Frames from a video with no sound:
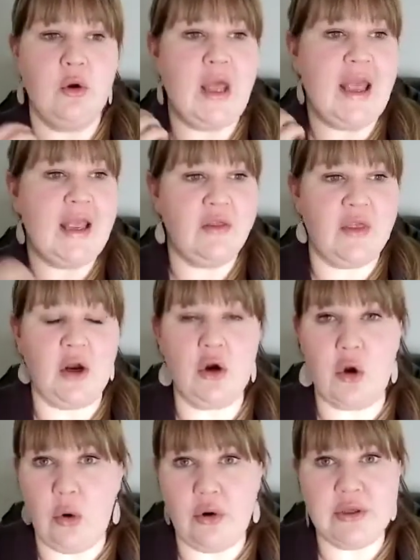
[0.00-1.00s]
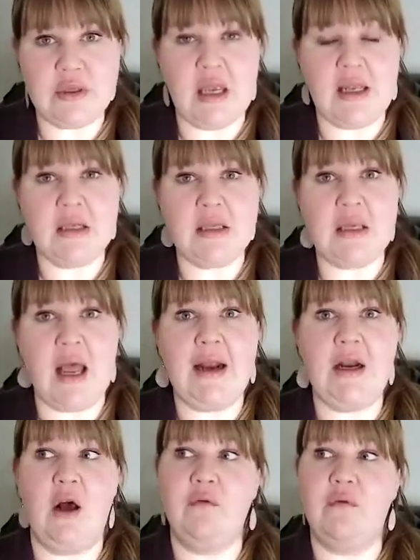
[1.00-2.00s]
hit their goals
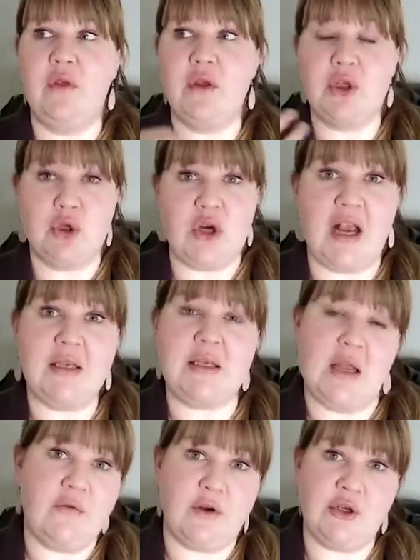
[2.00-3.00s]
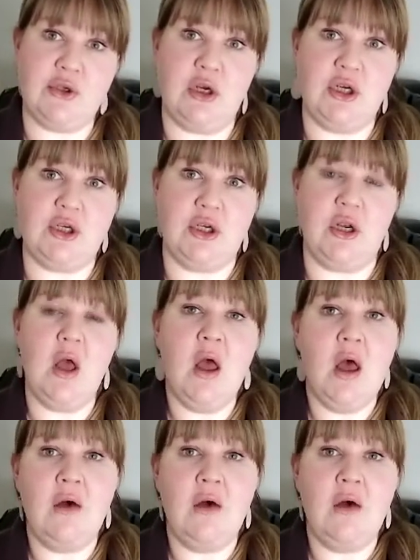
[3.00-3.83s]
inside of the stress and frustration